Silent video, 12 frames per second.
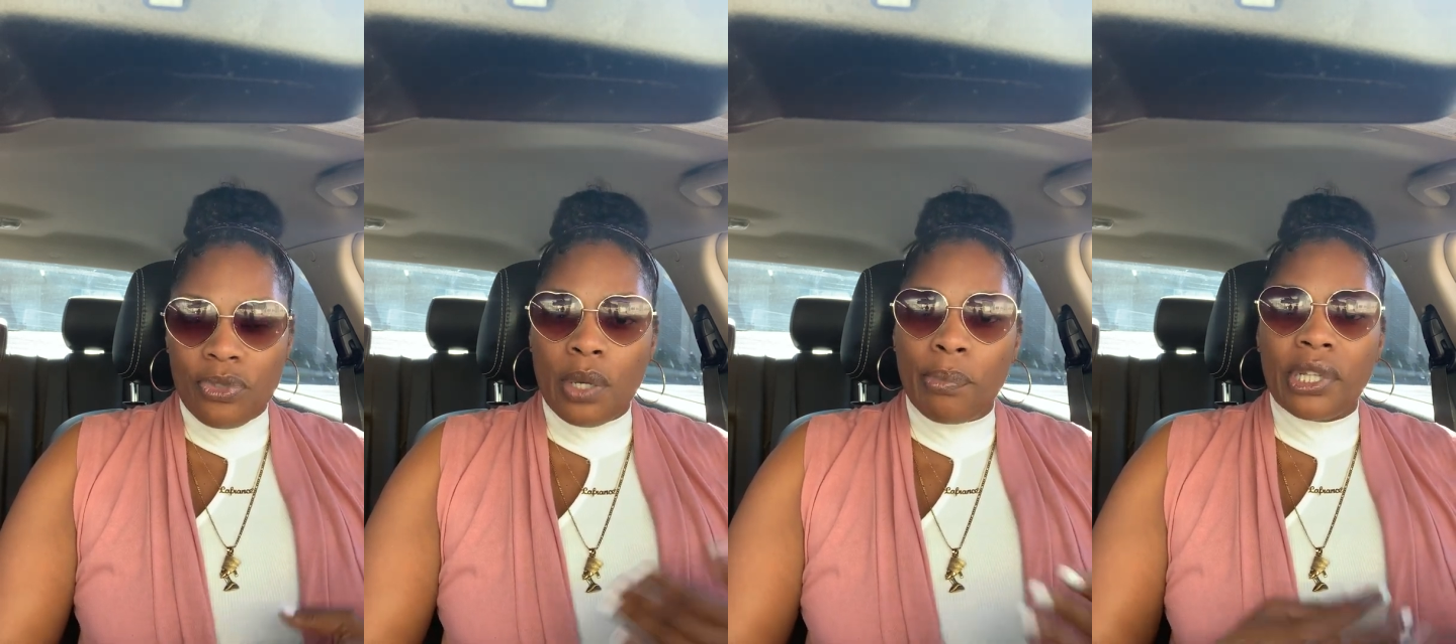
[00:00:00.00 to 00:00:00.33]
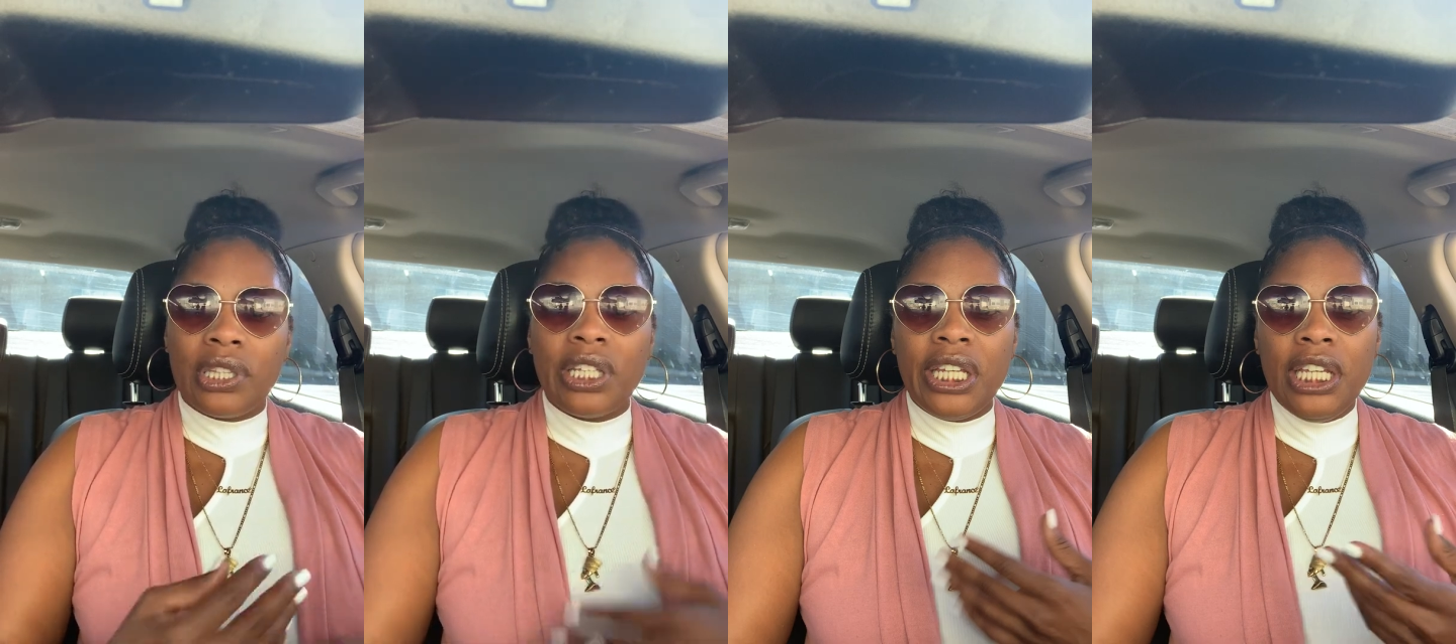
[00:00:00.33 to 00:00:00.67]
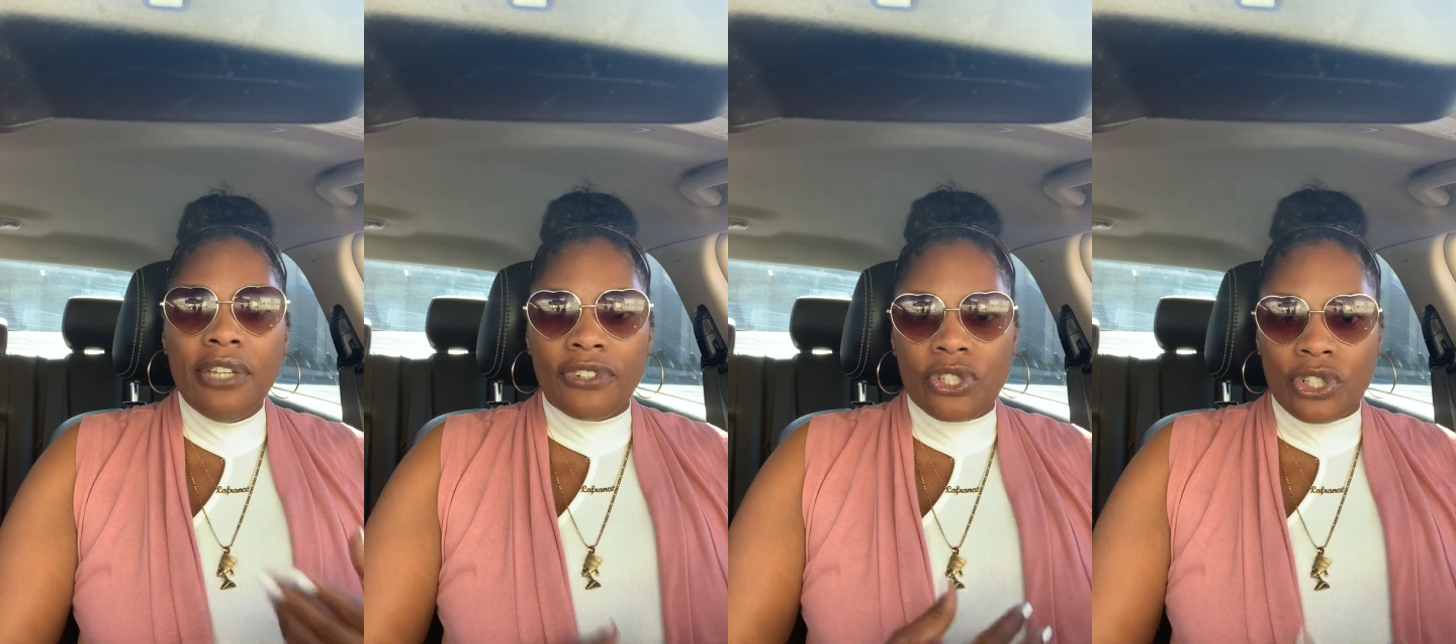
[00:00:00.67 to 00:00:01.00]
to
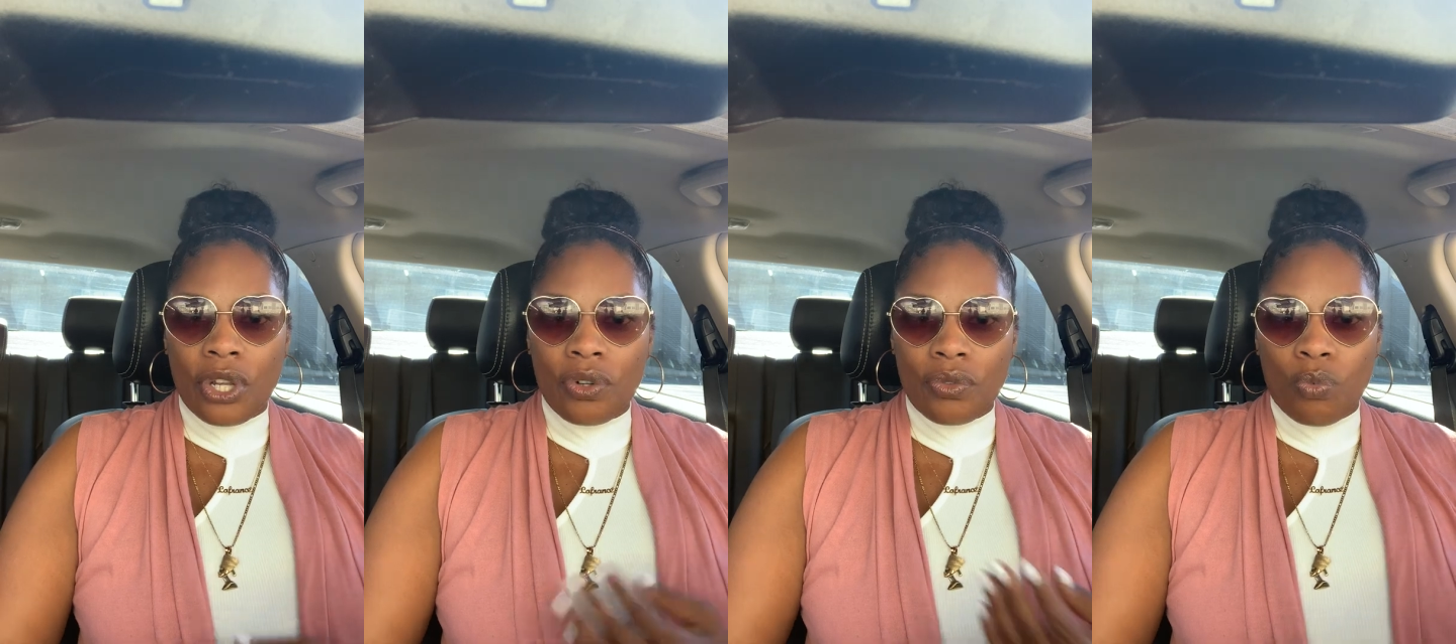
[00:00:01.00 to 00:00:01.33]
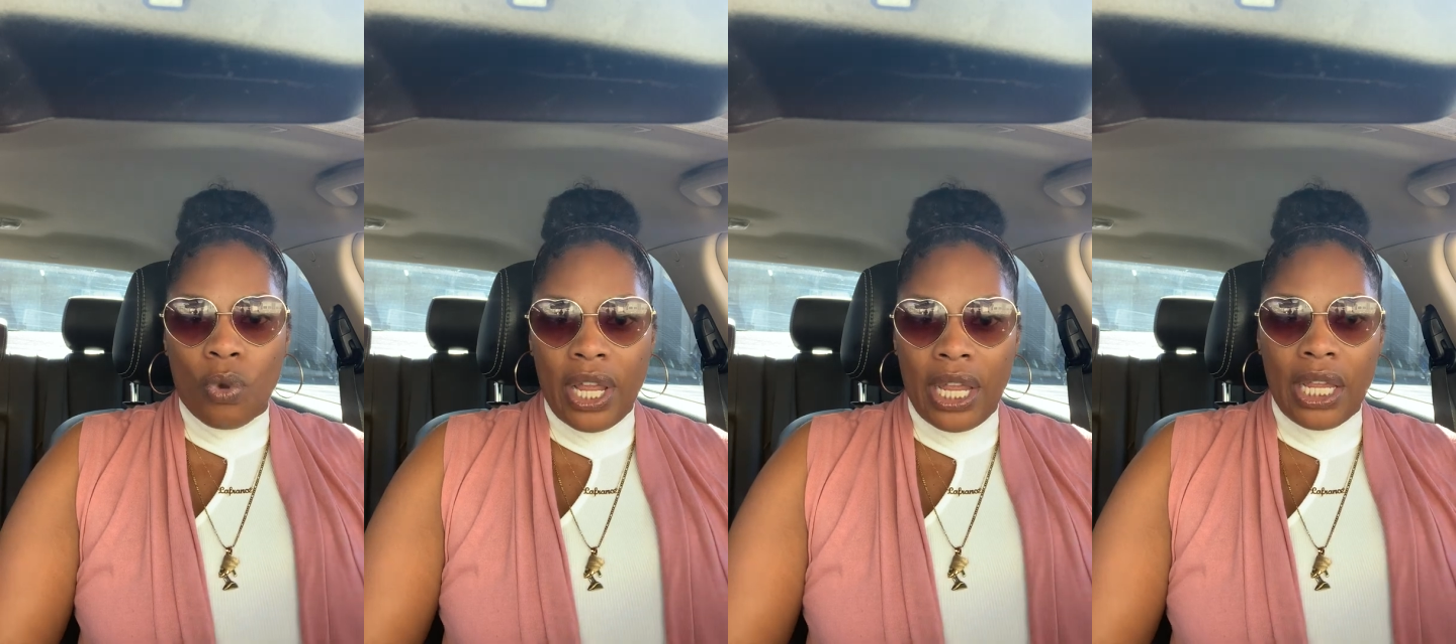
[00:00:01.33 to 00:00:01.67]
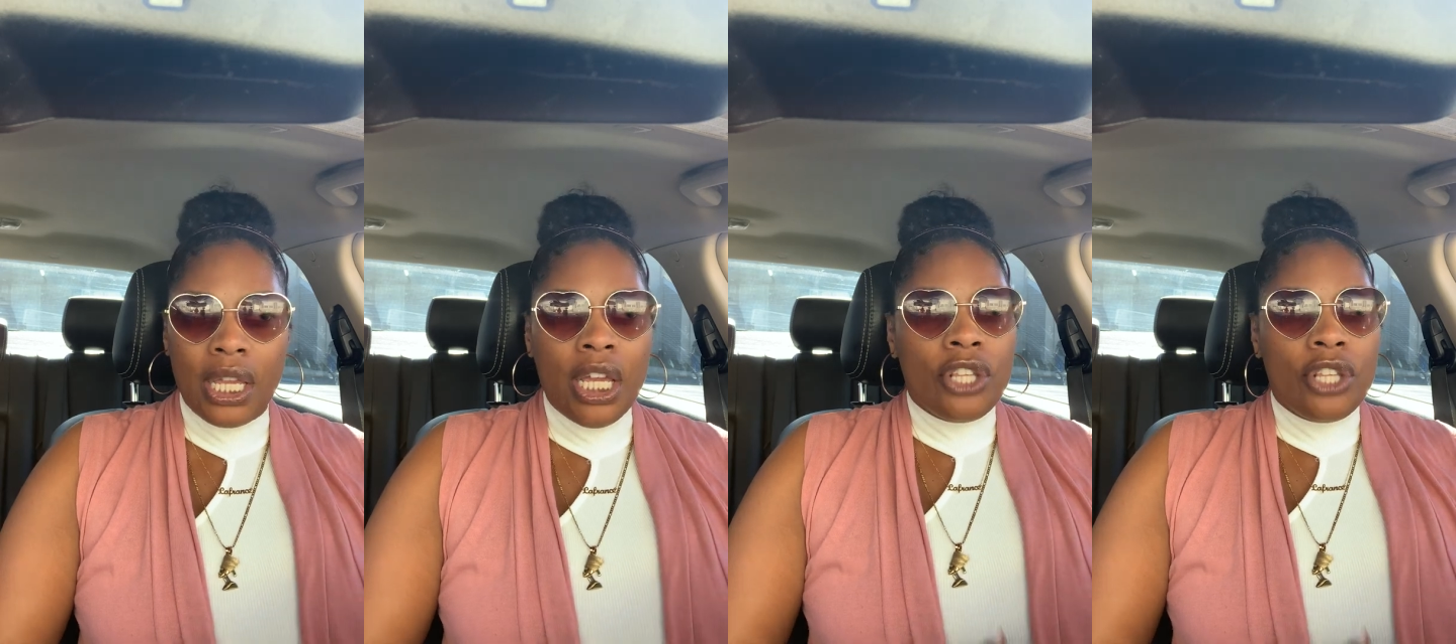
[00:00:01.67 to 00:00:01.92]
believe a certain way,